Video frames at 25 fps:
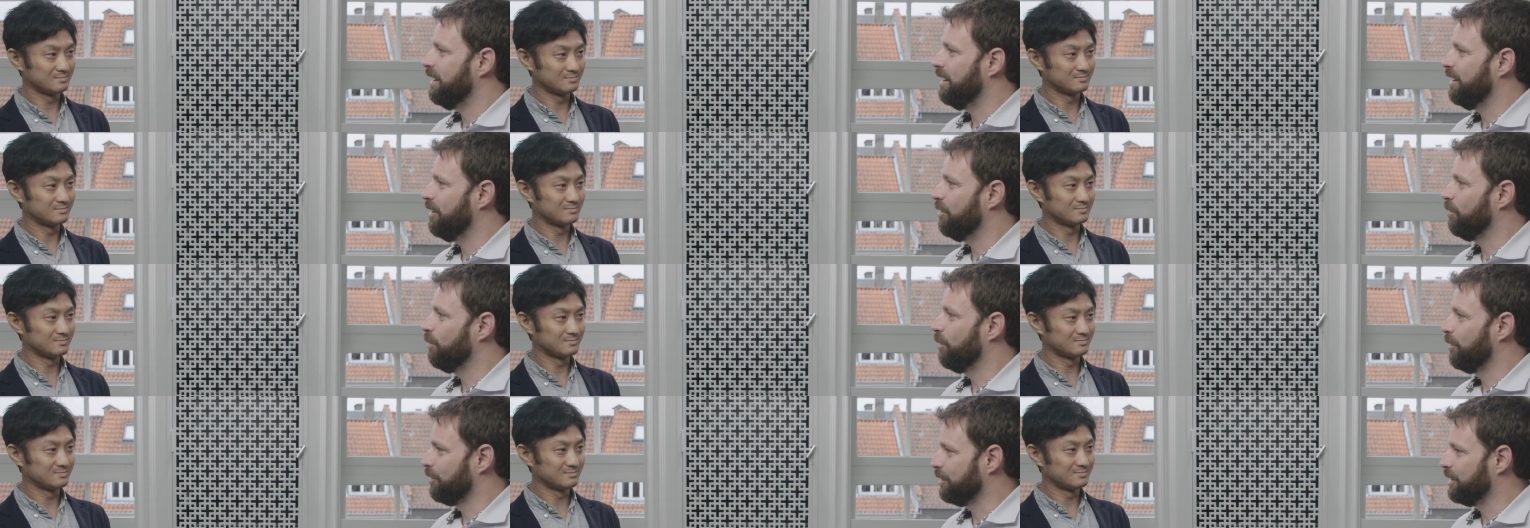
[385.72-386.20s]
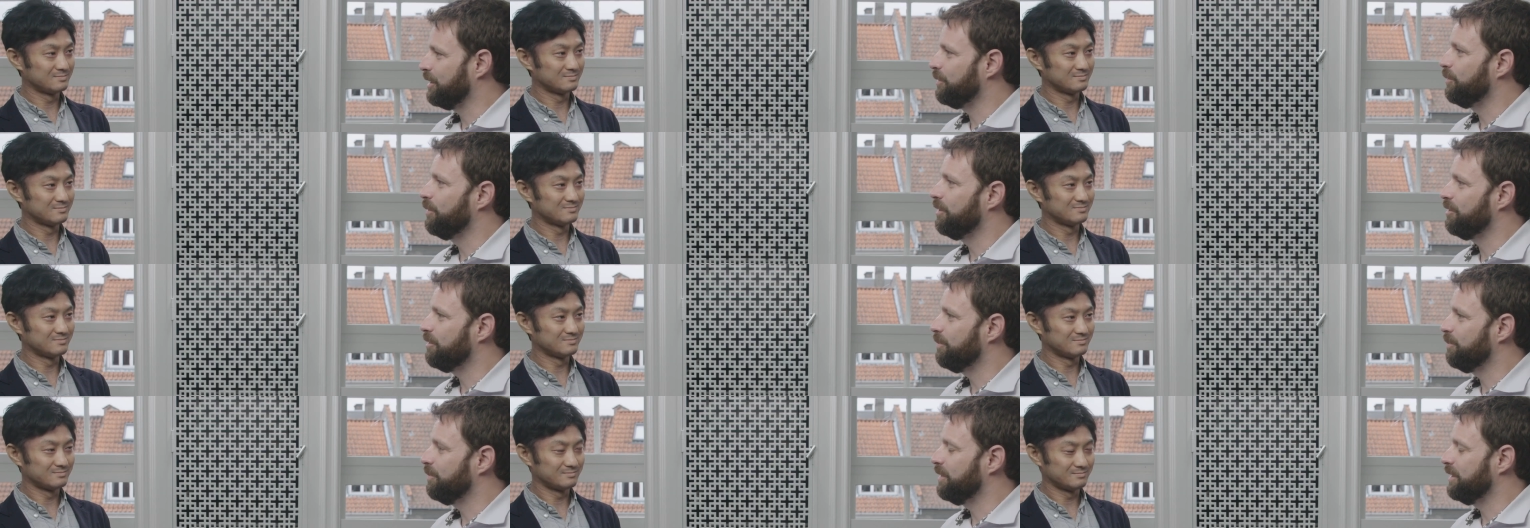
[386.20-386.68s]

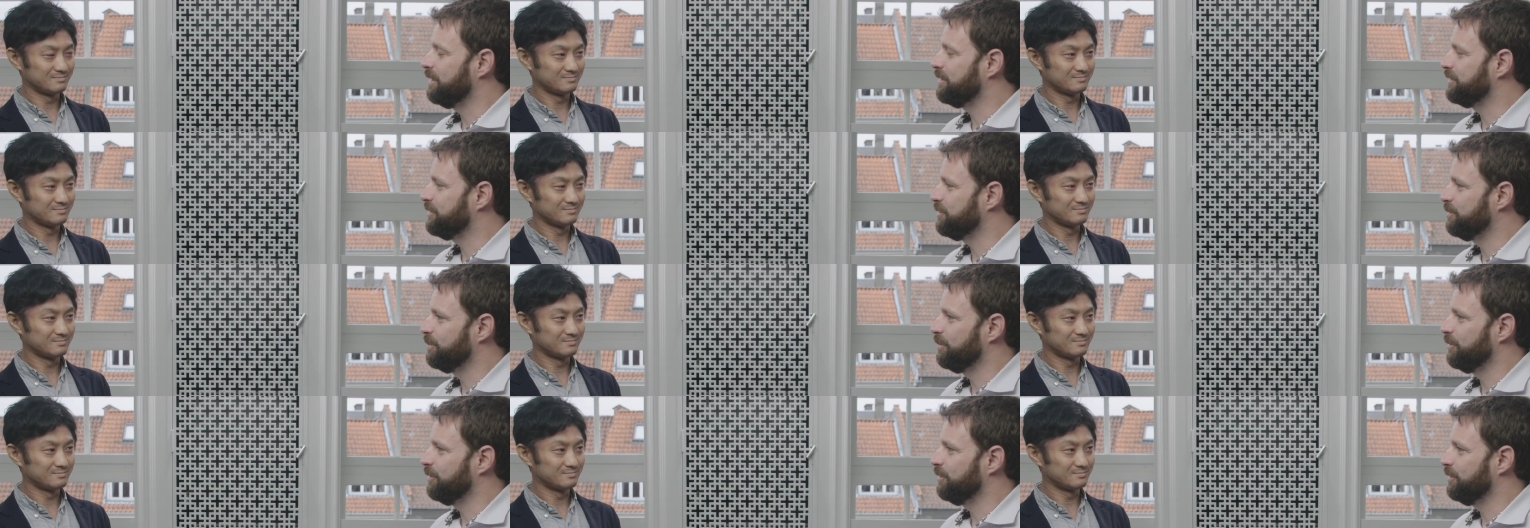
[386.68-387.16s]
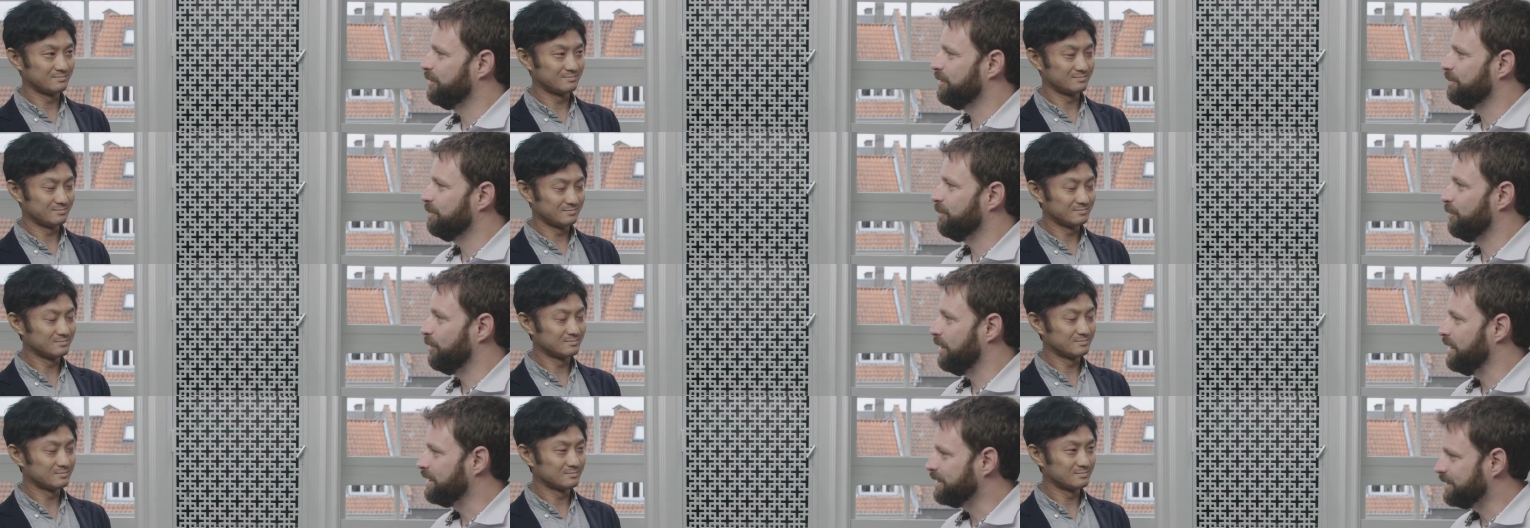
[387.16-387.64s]
Speaker 1: working with and being
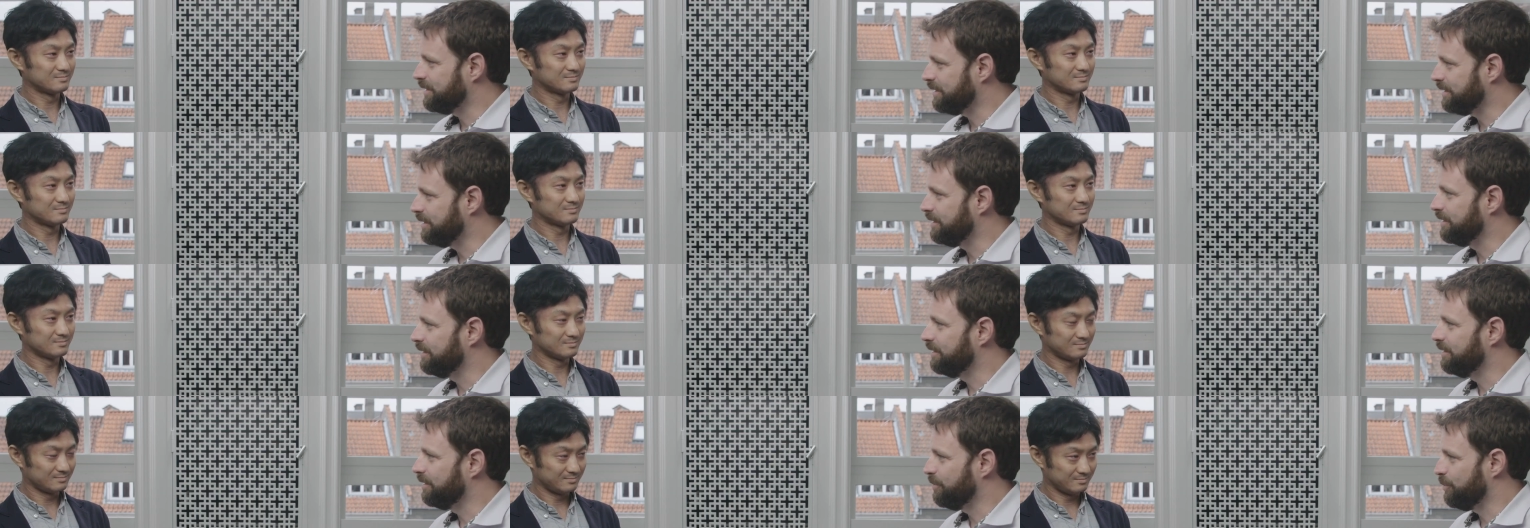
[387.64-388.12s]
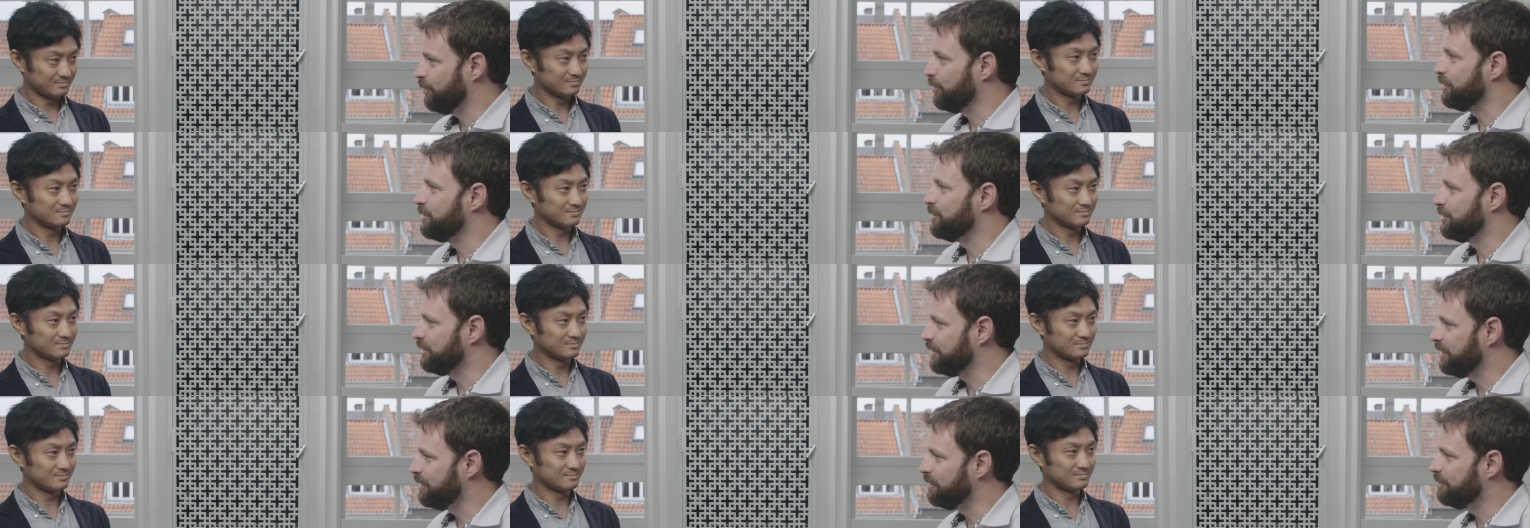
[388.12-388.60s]
super impressed and
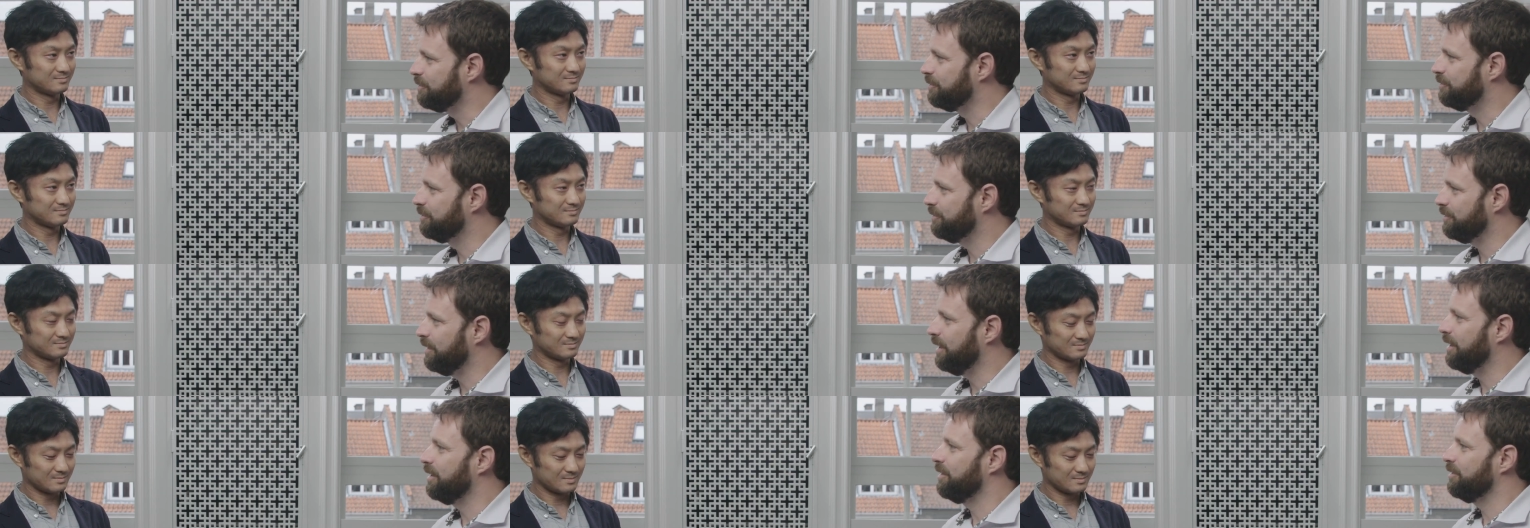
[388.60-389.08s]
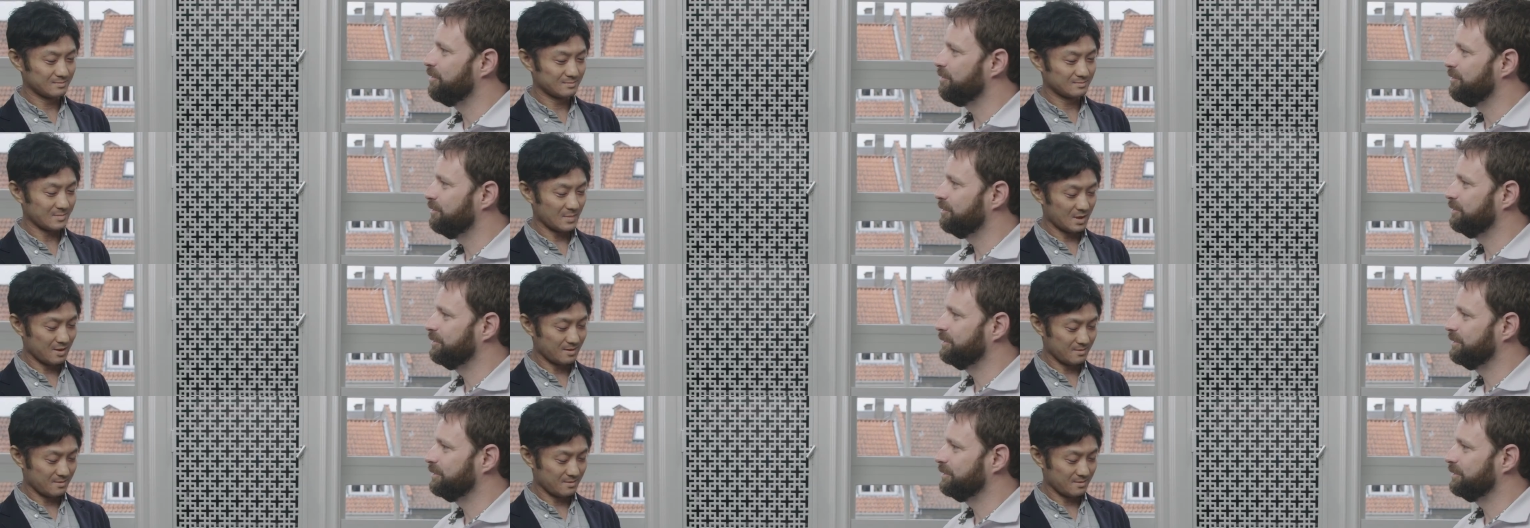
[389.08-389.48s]
appreciative of?